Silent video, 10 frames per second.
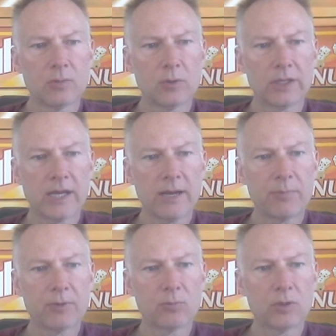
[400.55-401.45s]
what
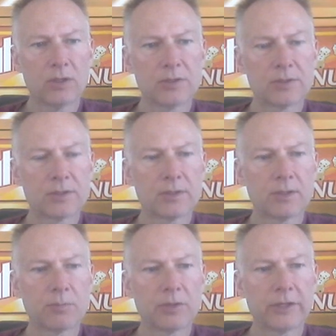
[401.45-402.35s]
happened was
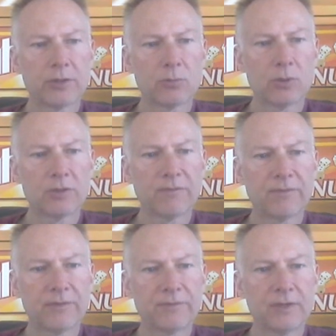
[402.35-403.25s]
the player won
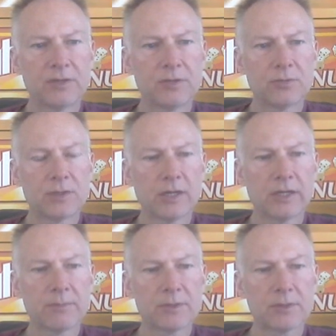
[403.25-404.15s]
52
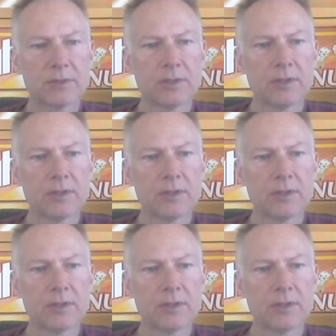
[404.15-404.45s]
times,